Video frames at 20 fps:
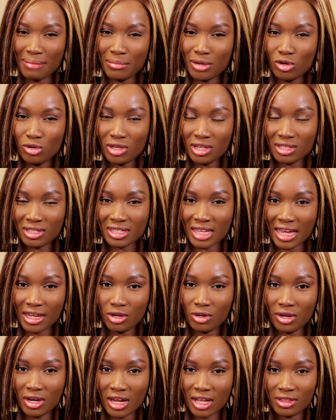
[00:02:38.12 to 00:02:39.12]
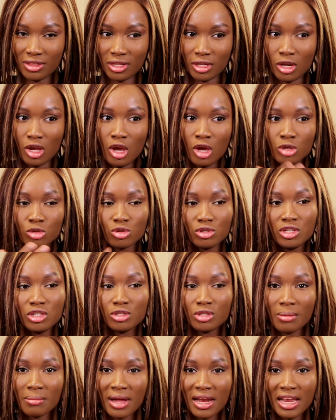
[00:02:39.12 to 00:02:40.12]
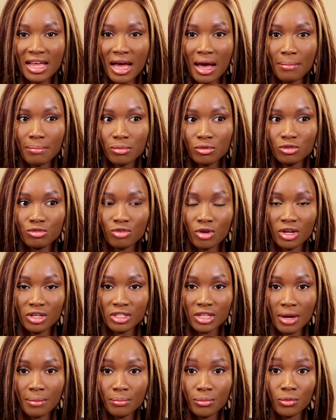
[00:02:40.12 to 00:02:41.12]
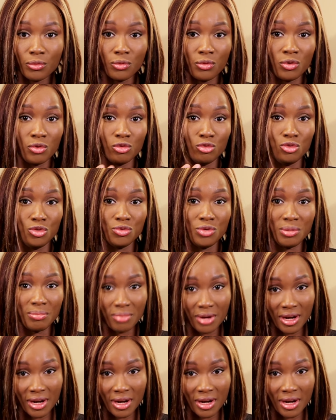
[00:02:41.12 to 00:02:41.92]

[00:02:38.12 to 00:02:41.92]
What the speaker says: and be looking saggy on that thing. So this normally happens, for example, during